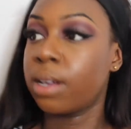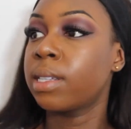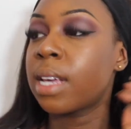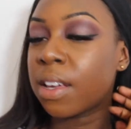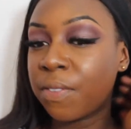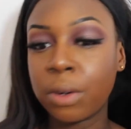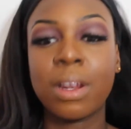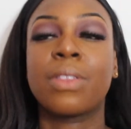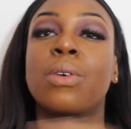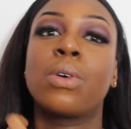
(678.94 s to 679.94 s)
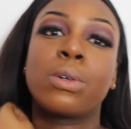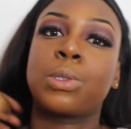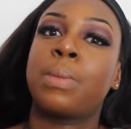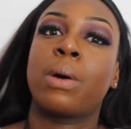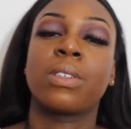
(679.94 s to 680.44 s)
Because I can feel like the oil's
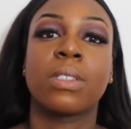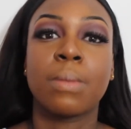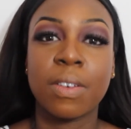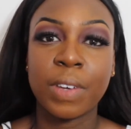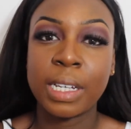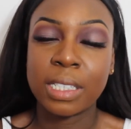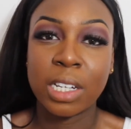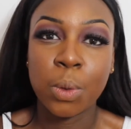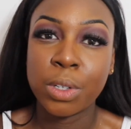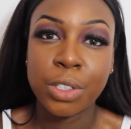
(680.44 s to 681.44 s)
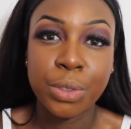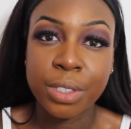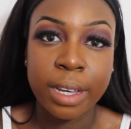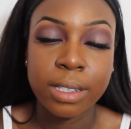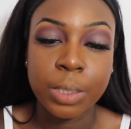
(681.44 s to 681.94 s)
melting to my face, I don't want to use
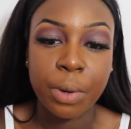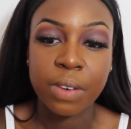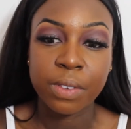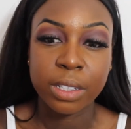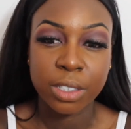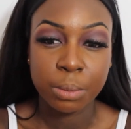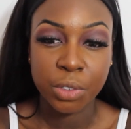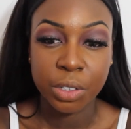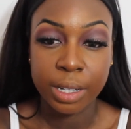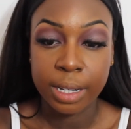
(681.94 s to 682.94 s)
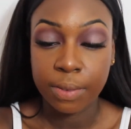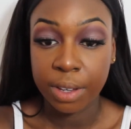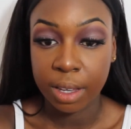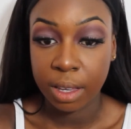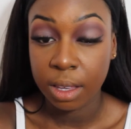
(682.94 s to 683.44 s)
setting spray for this, so I'm just gonna leave
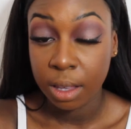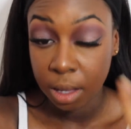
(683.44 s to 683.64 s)
it here.